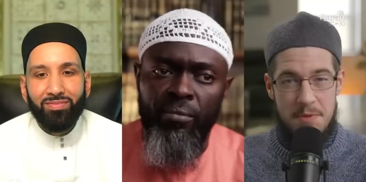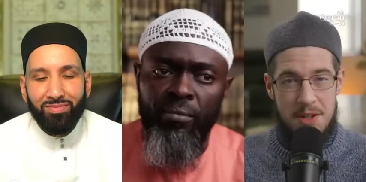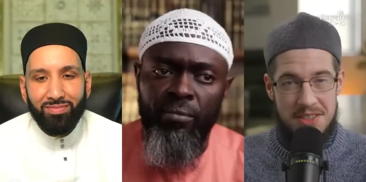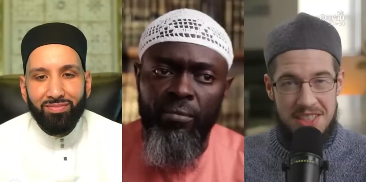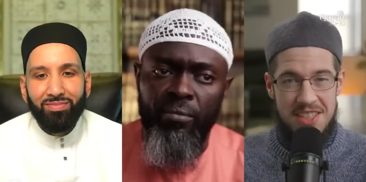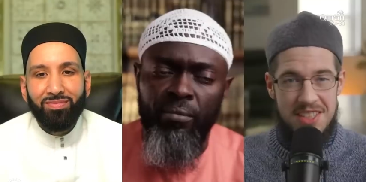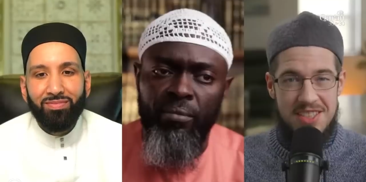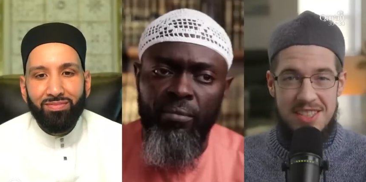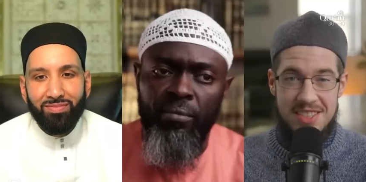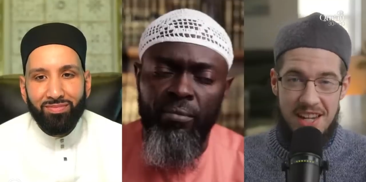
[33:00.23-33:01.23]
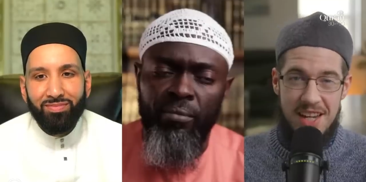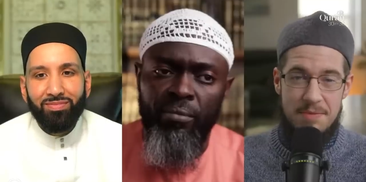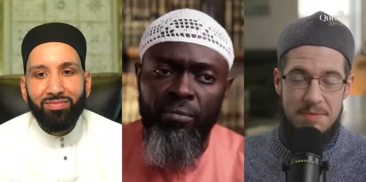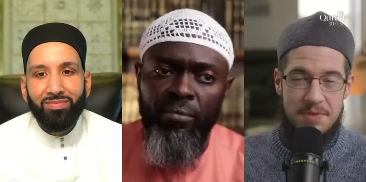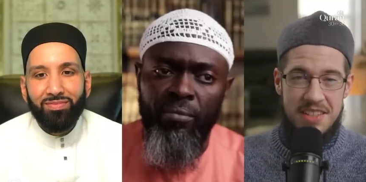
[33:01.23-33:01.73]
Speaker 1: our deen is Islam.
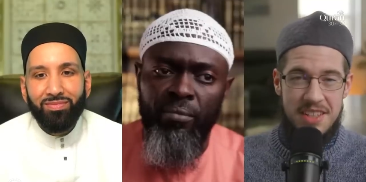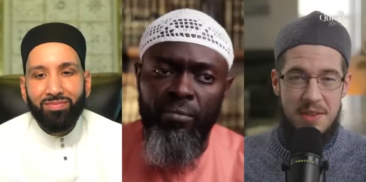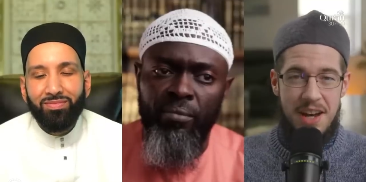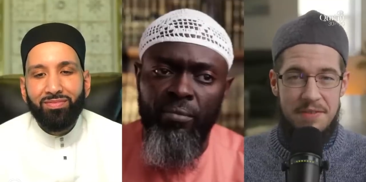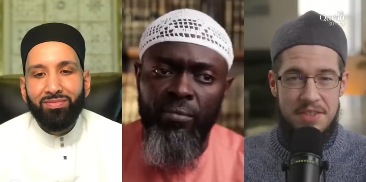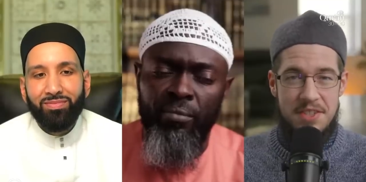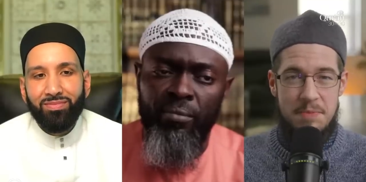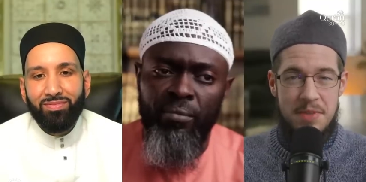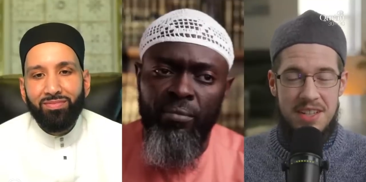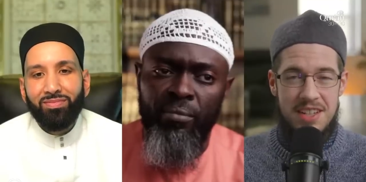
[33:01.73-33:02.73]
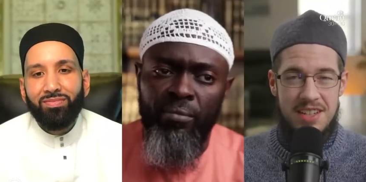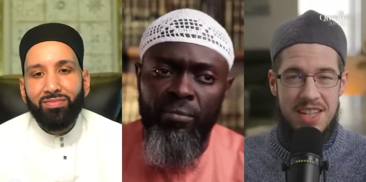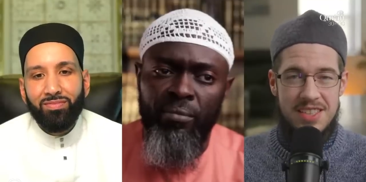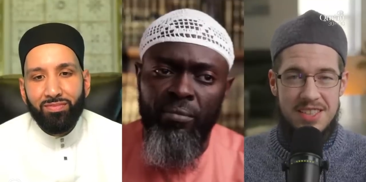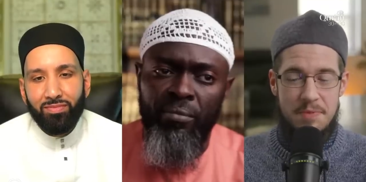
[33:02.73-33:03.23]
You have to submit, and
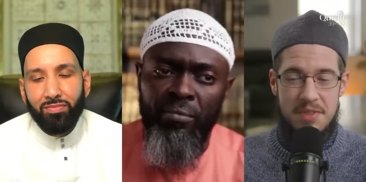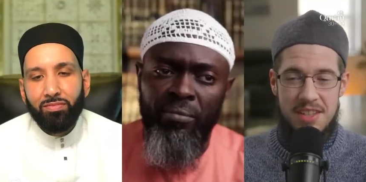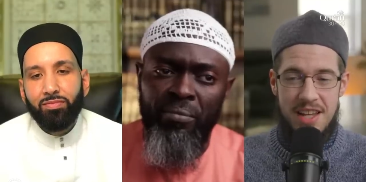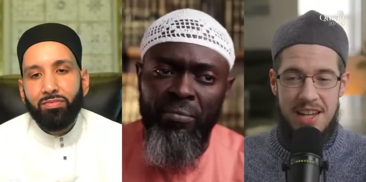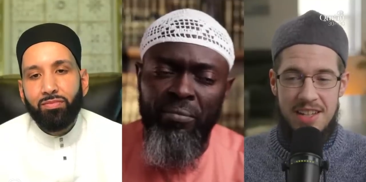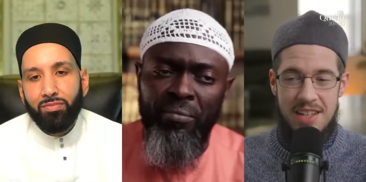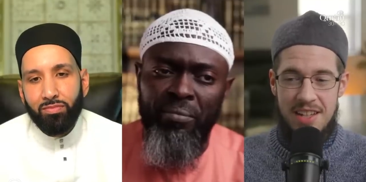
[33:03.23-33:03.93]
that's something that